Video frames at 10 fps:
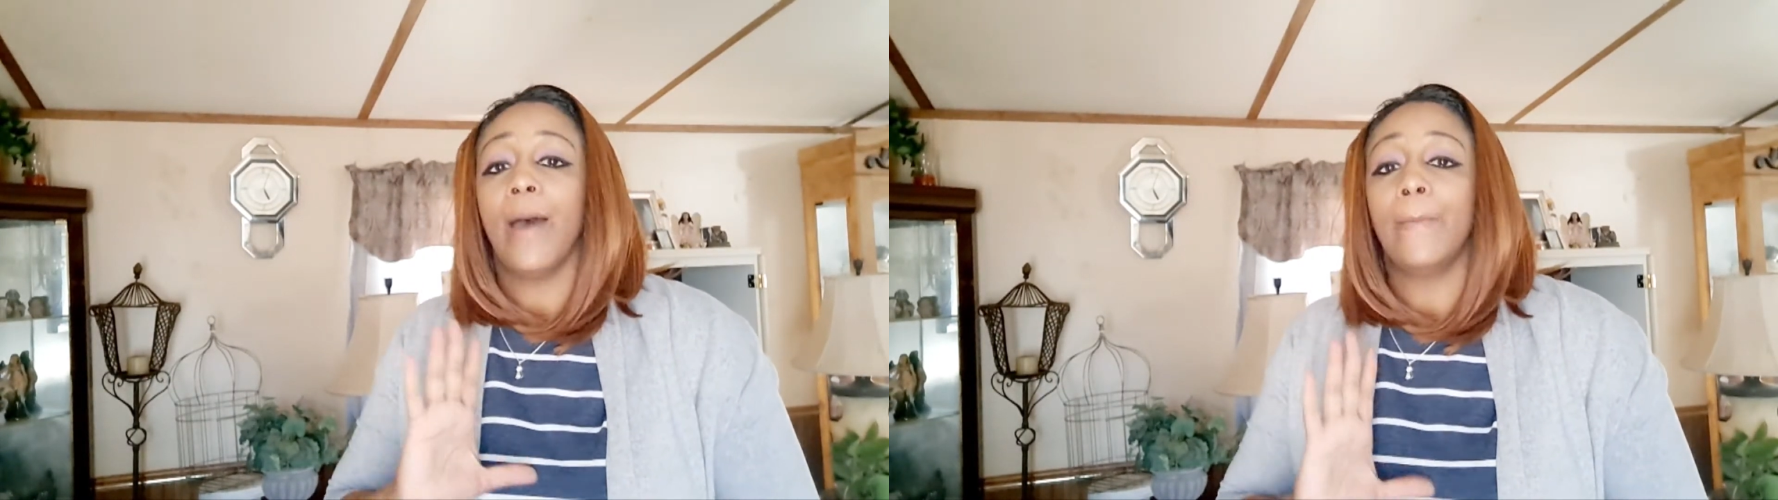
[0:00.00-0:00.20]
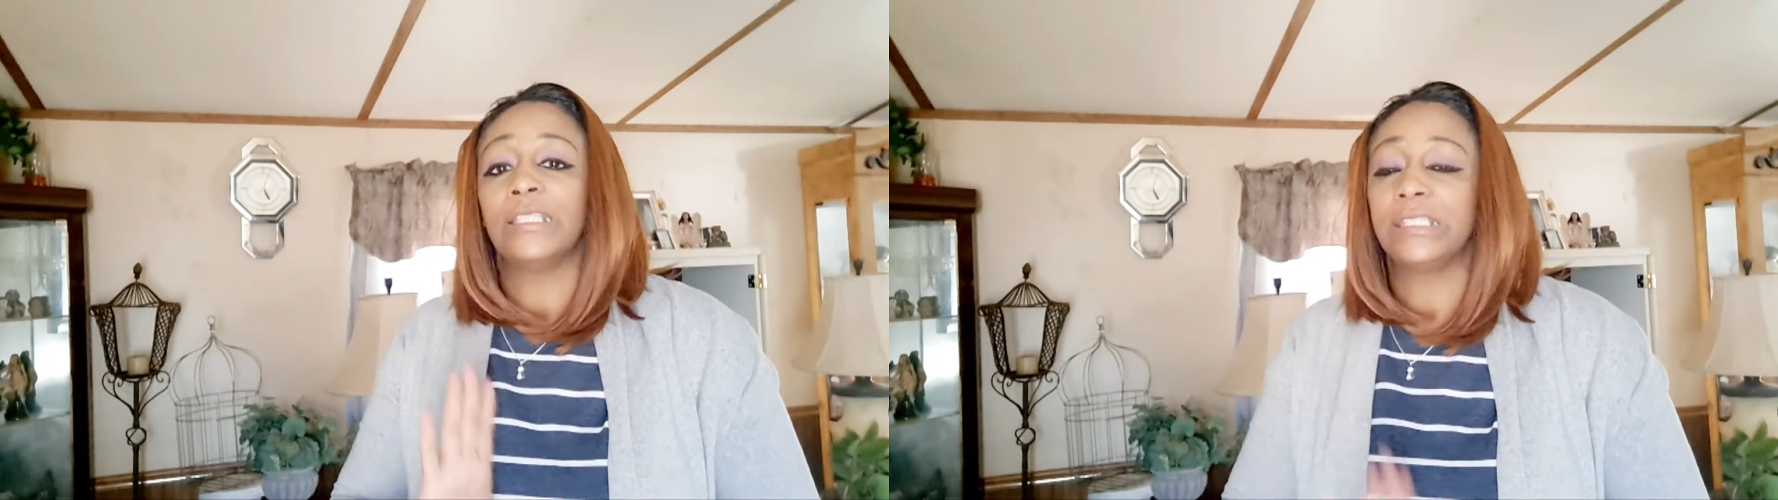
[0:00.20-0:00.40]

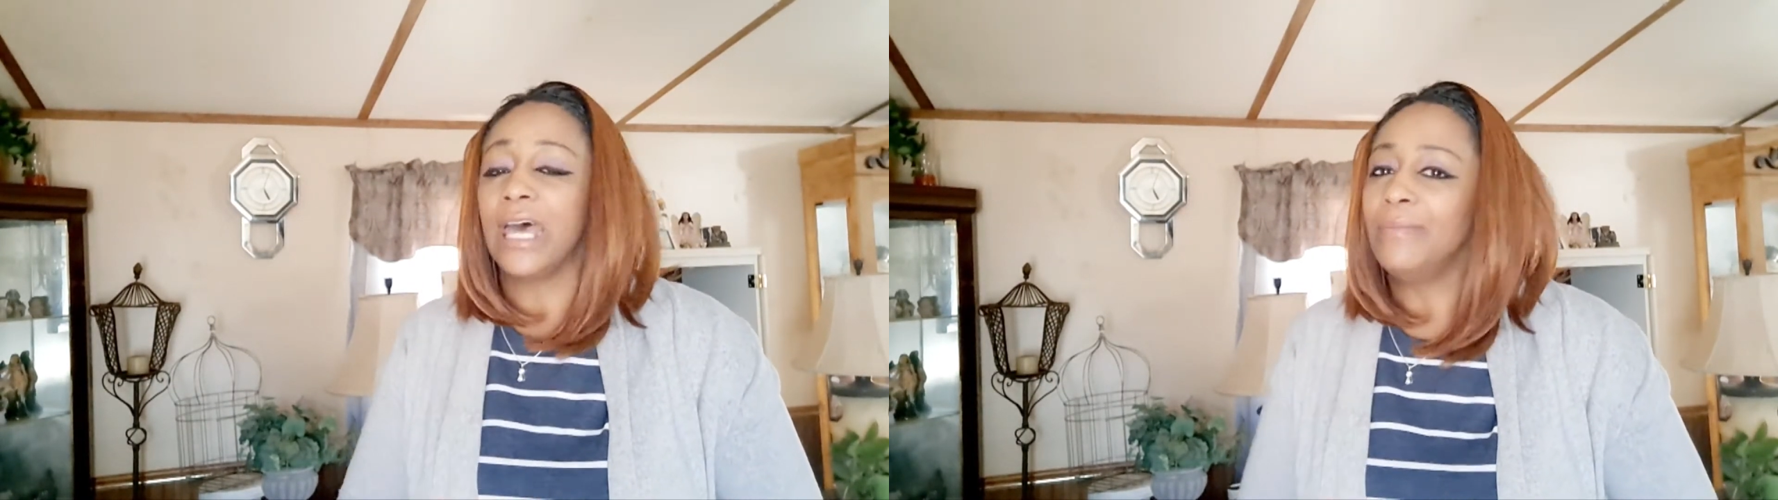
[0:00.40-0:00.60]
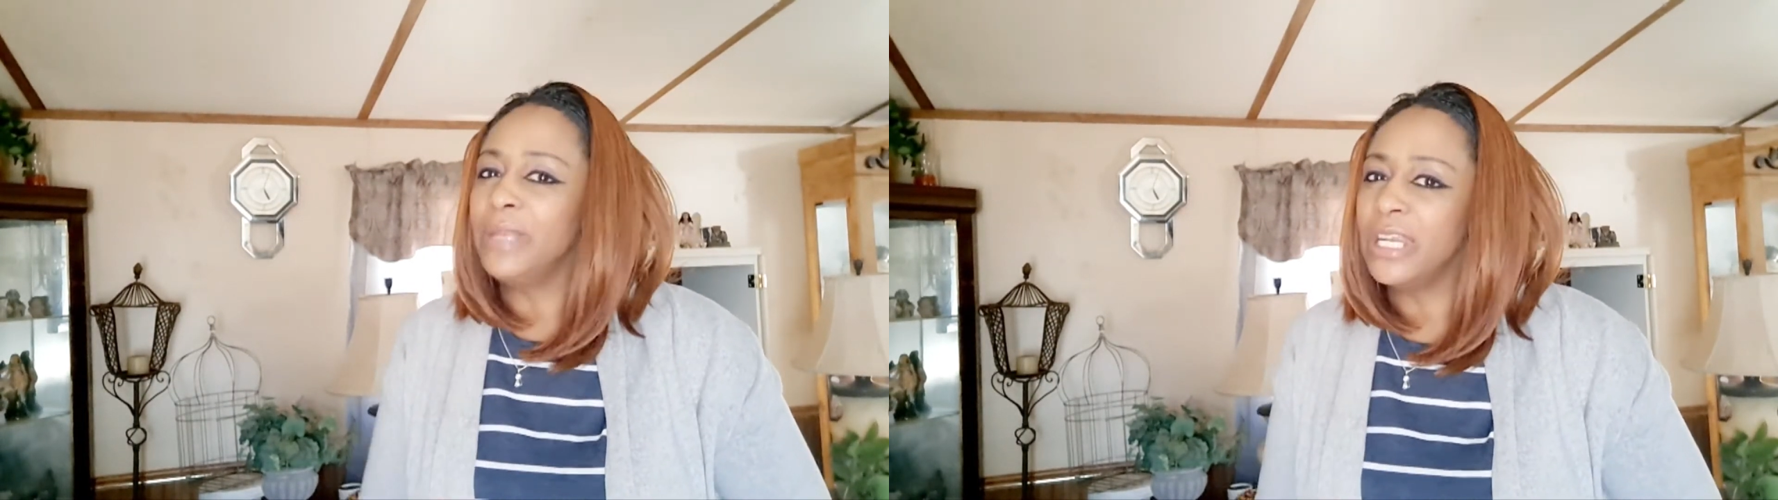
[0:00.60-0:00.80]

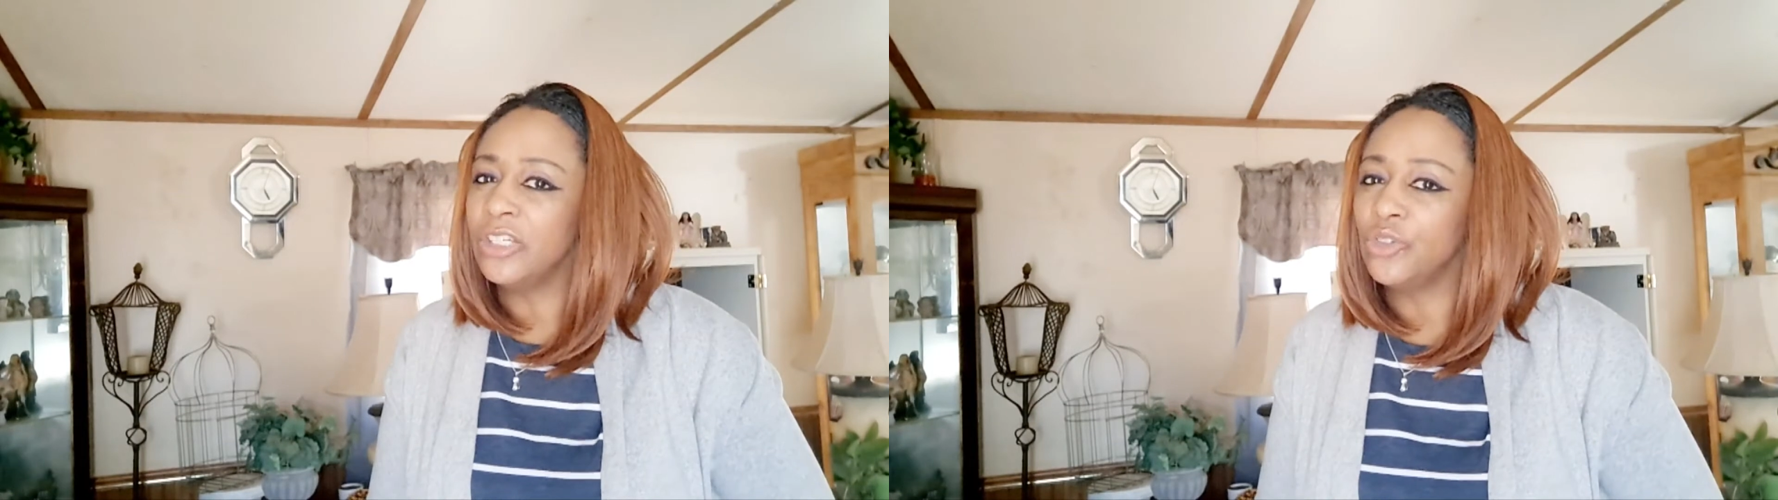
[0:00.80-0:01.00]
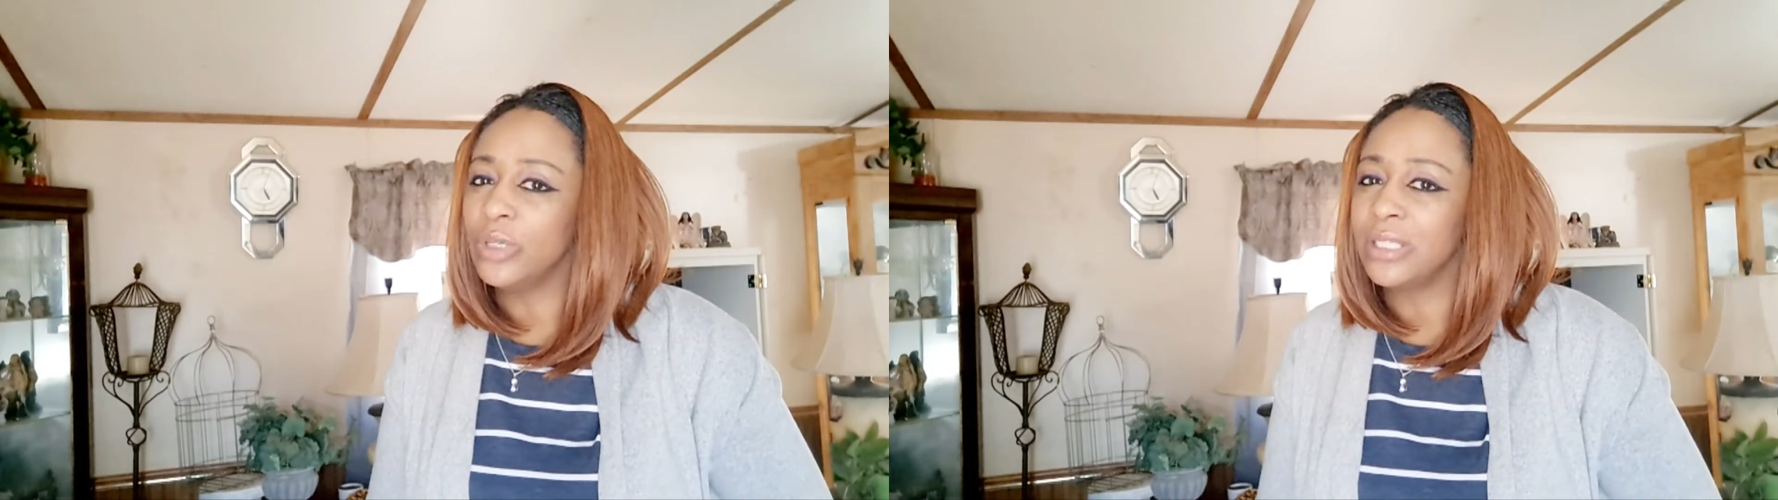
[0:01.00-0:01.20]
Some
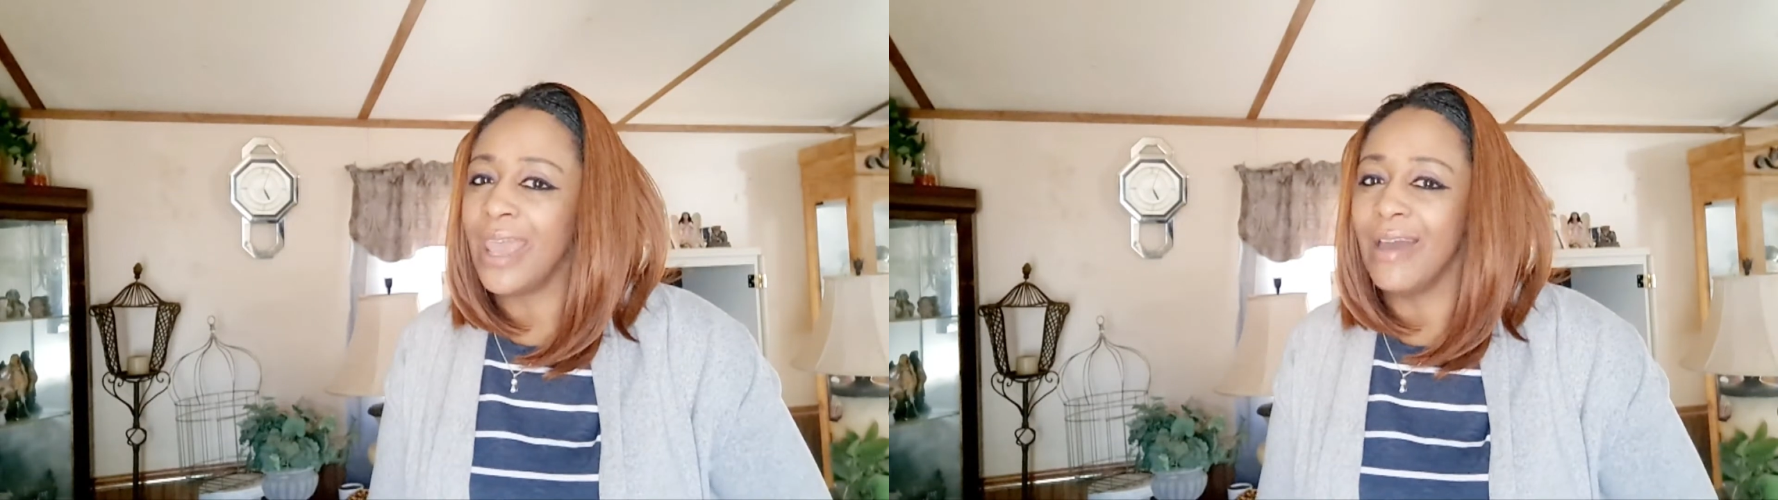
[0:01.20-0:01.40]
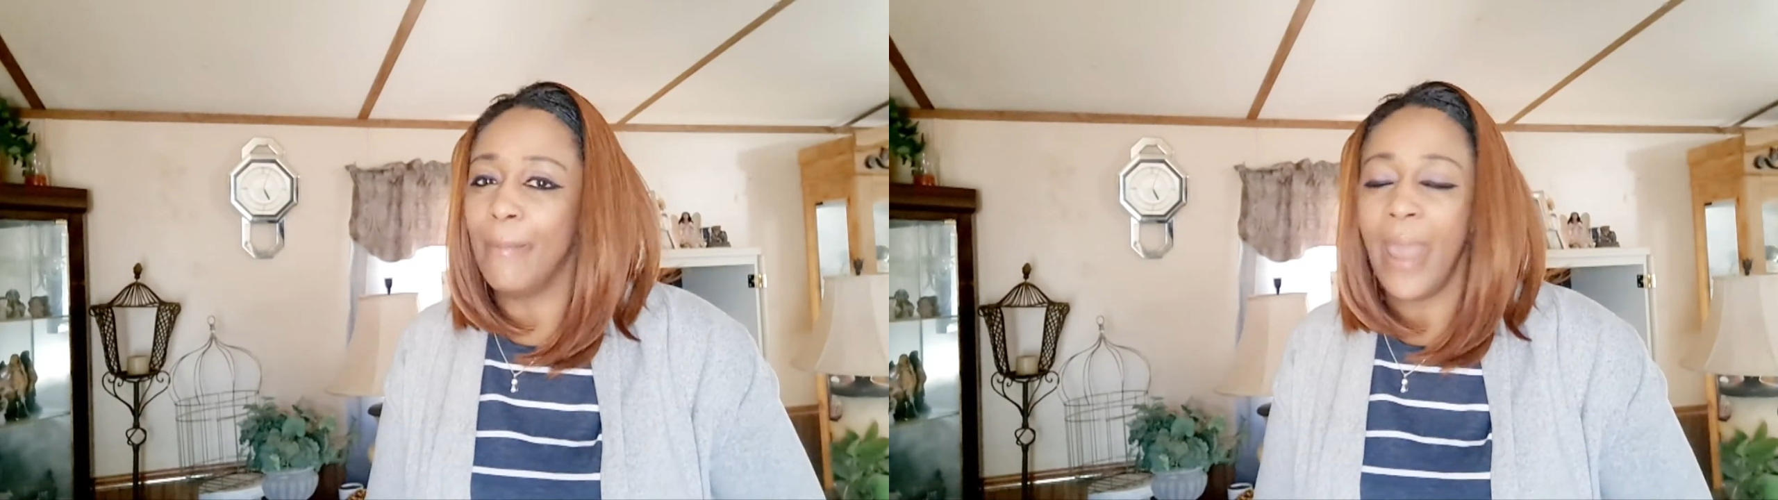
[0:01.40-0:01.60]
districts have